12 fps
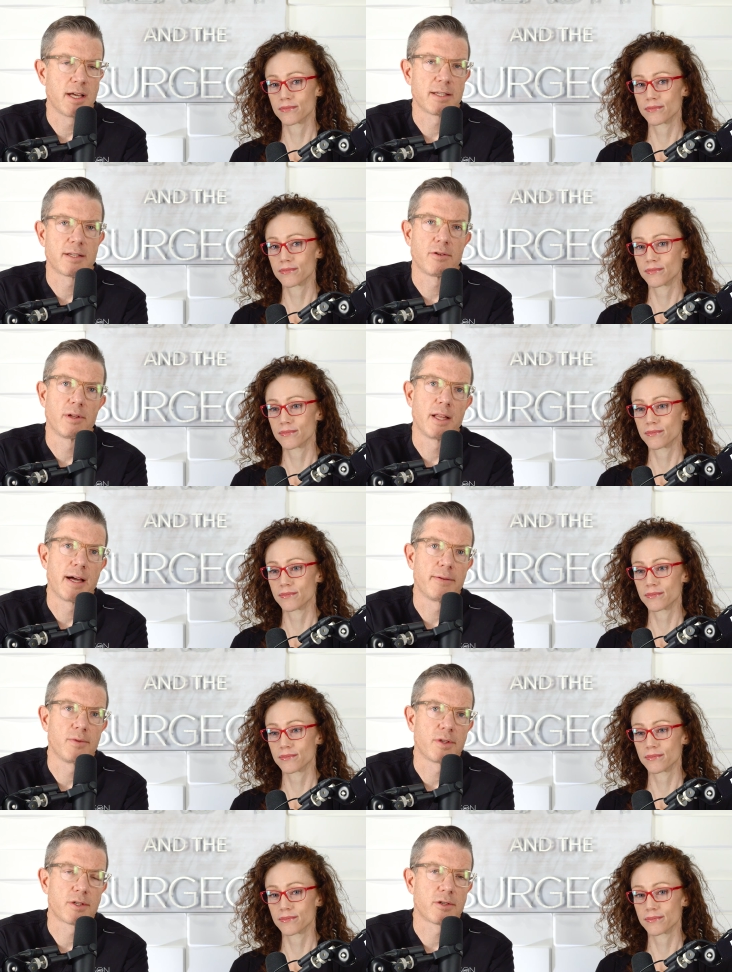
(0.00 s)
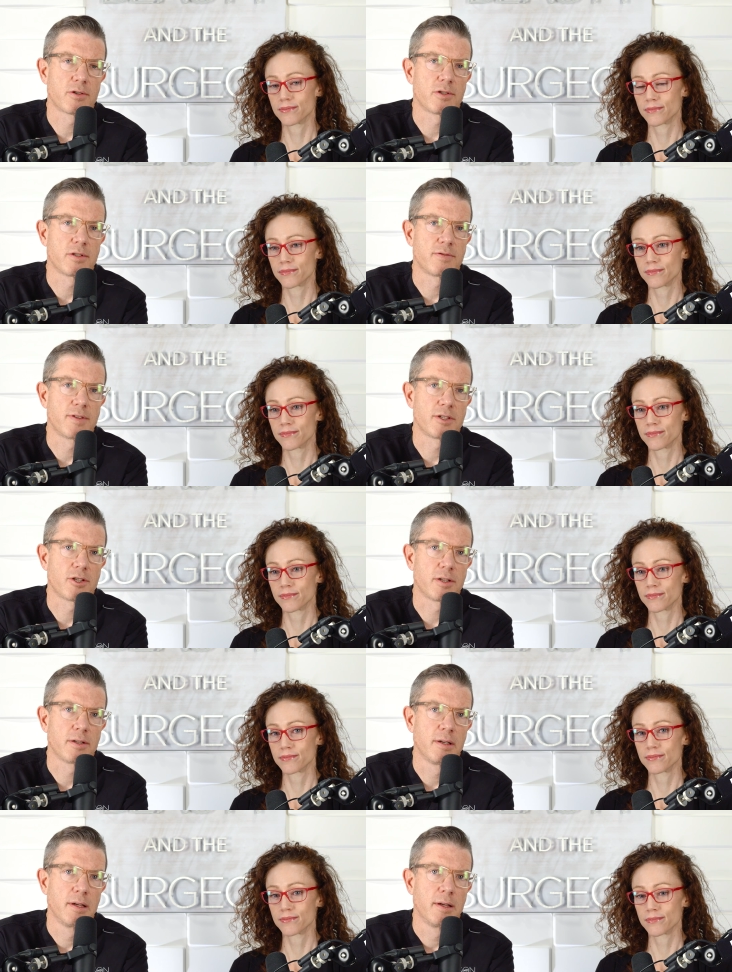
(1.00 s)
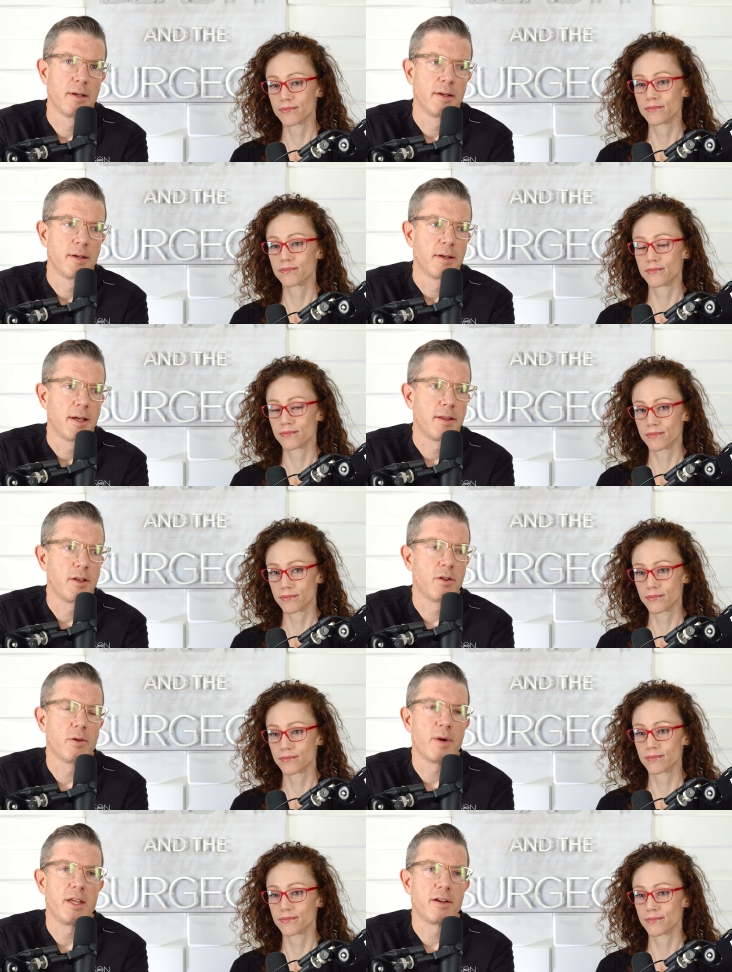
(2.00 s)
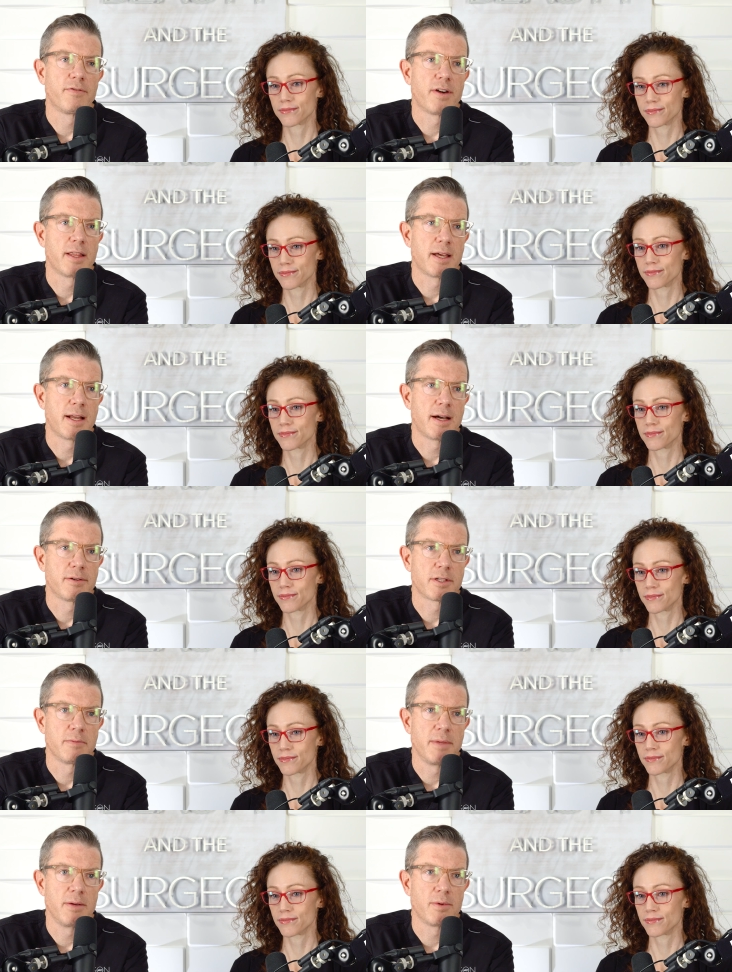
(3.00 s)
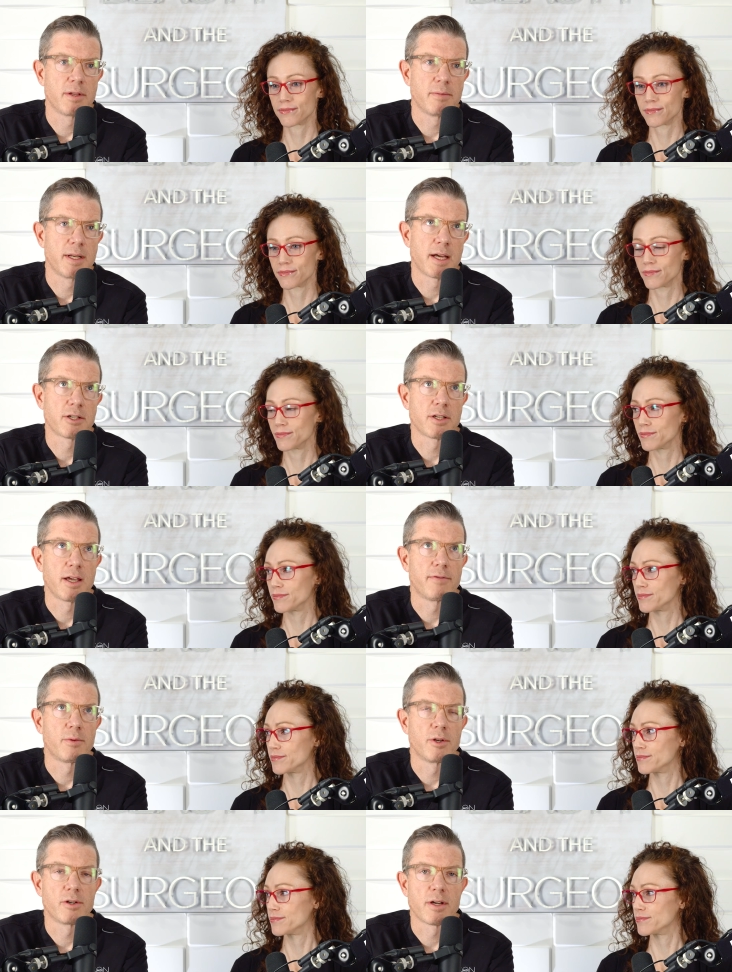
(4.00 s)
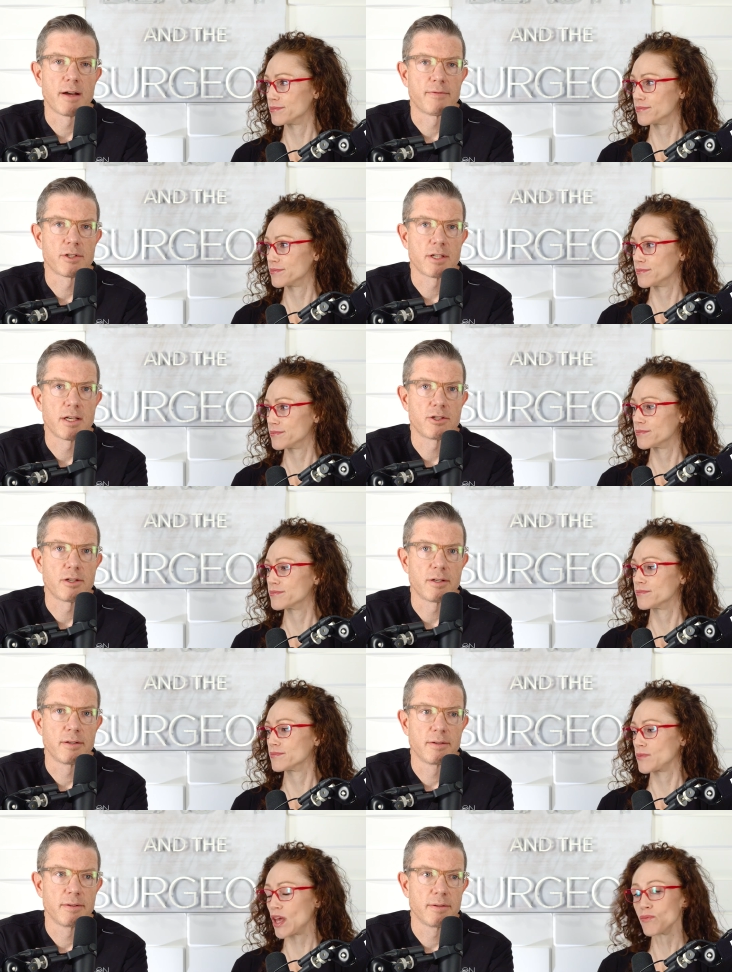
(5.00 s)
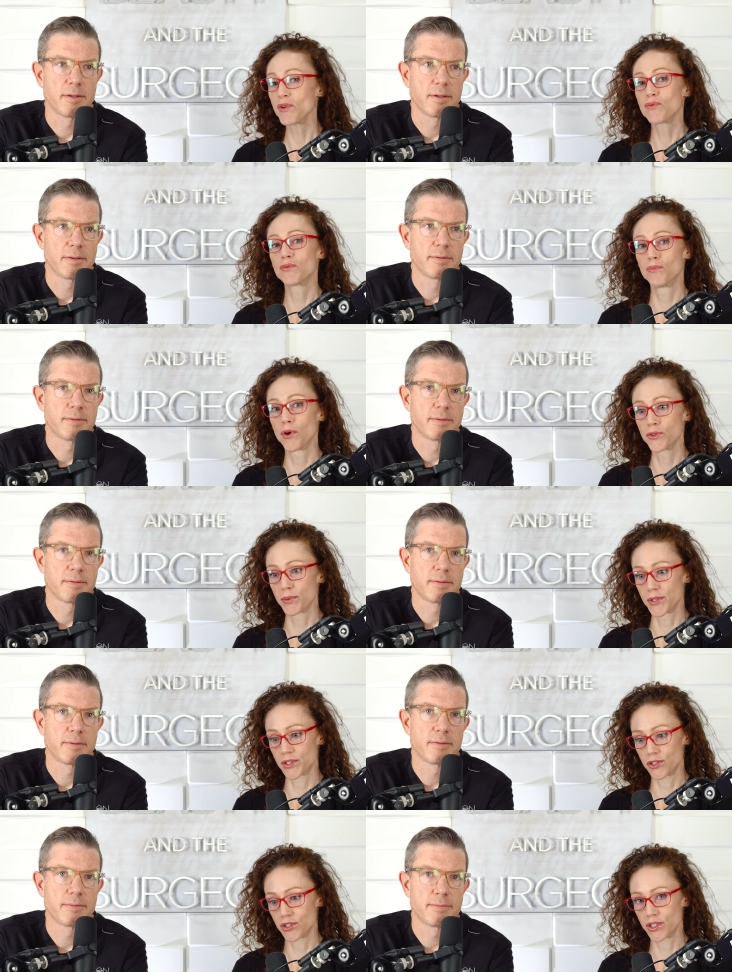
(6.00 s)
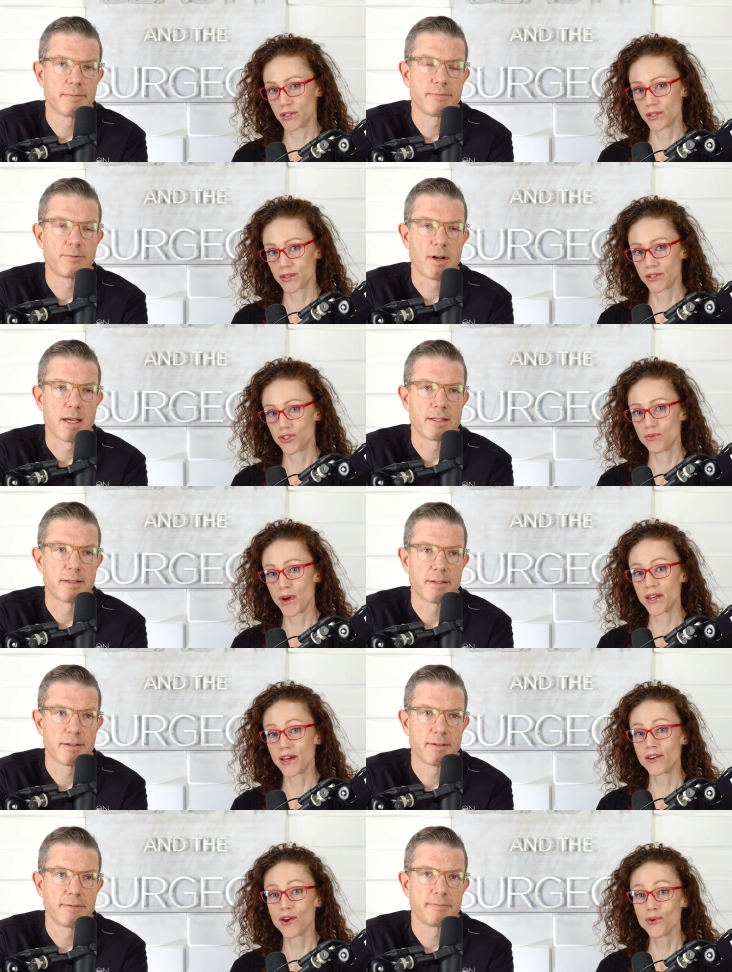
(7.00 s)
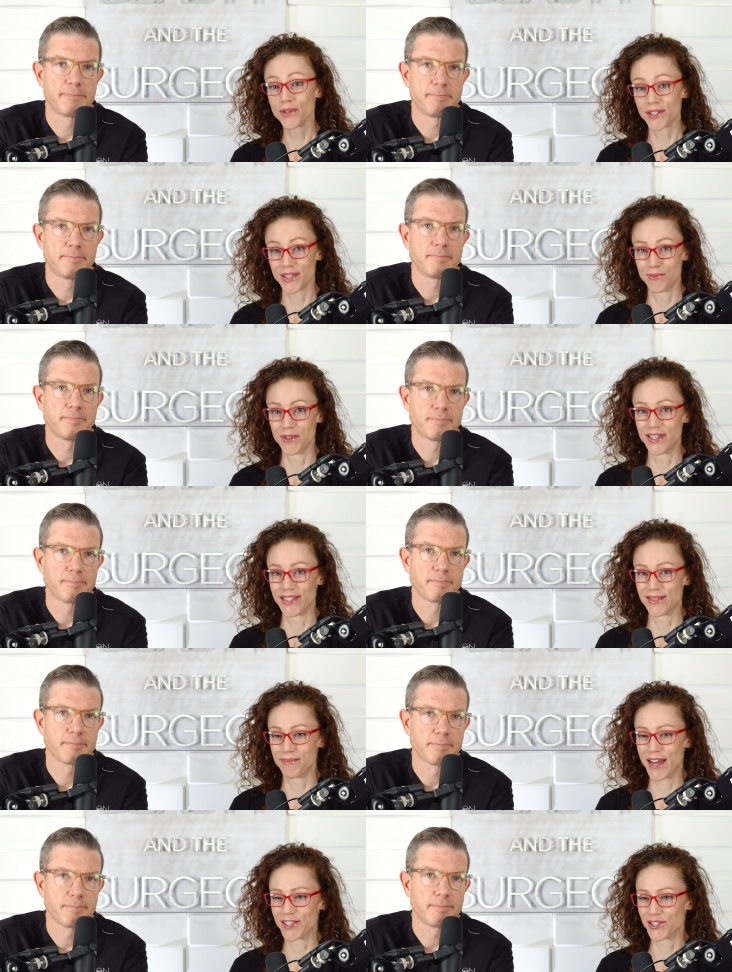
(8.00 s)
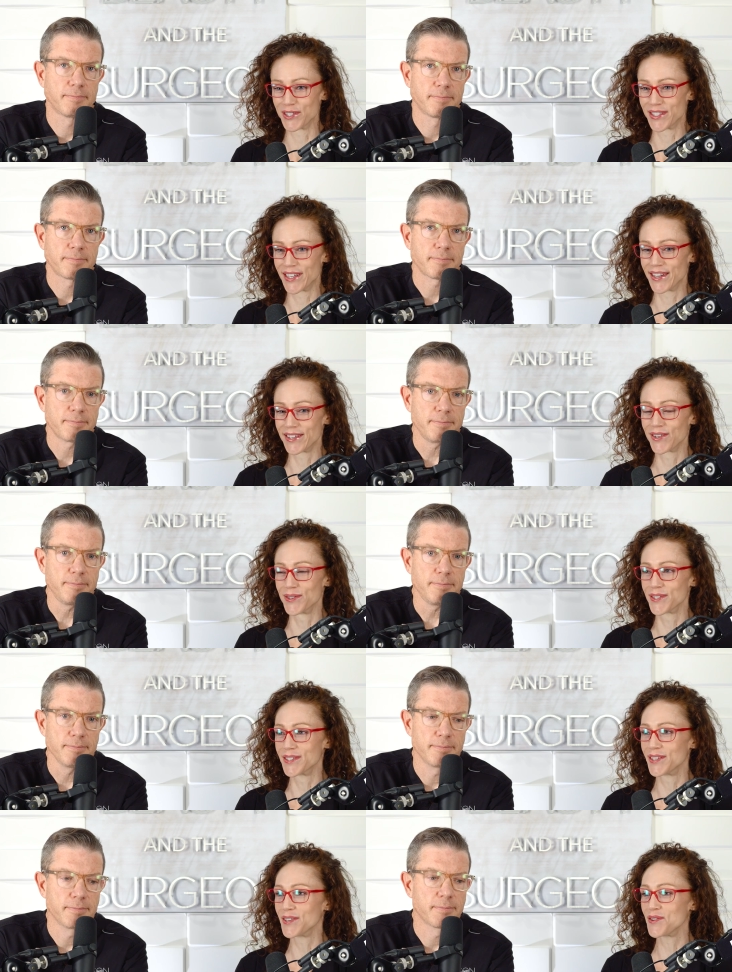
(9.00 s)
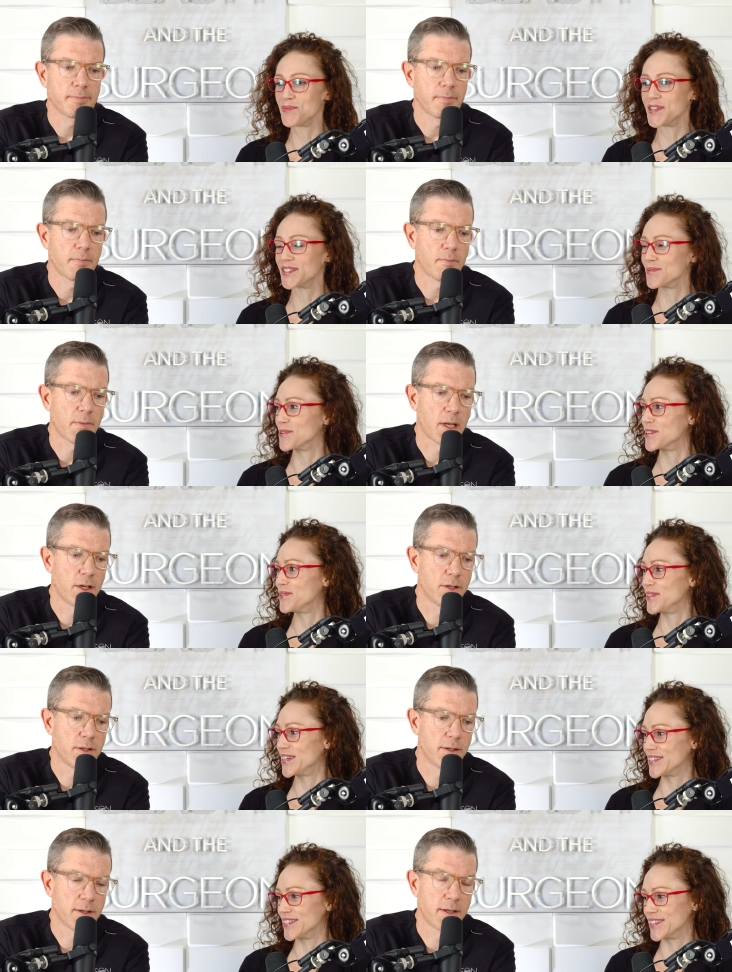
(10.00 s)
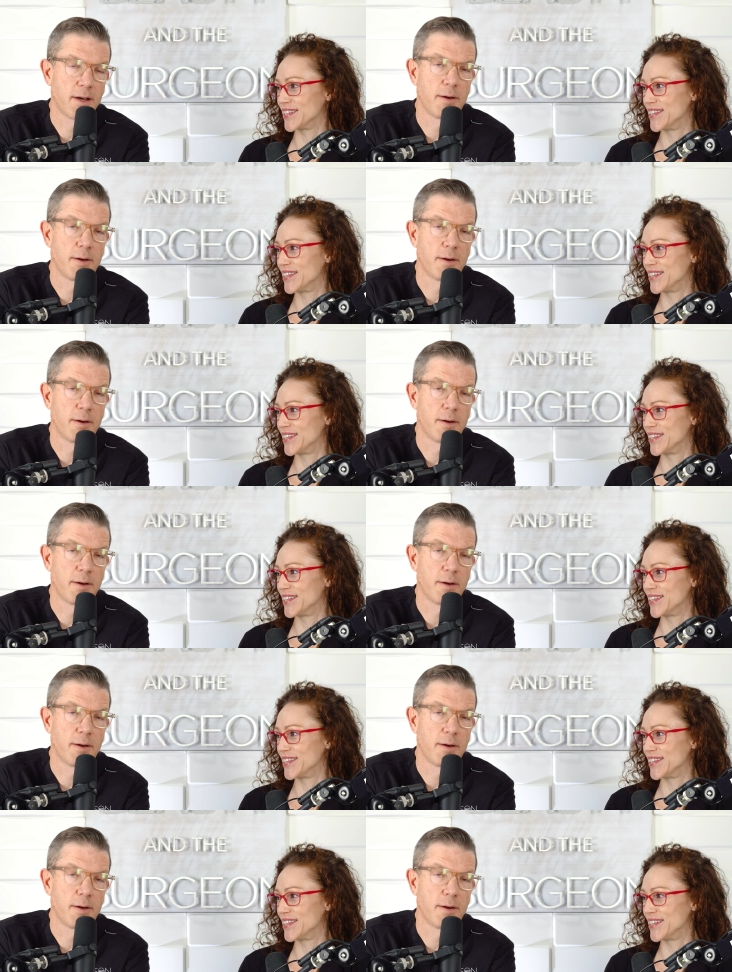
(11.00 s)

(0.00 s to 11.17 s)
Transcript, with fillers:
Speaker 1: has to align with the surgeon's vision. And the only way you can find that out is to meet with them and actually have a real conversation.
Speaker 2: And meet with multiple surgeons. Right. You might not know that someone doesn't match your aesthetic goals until you meet someone who doesn't.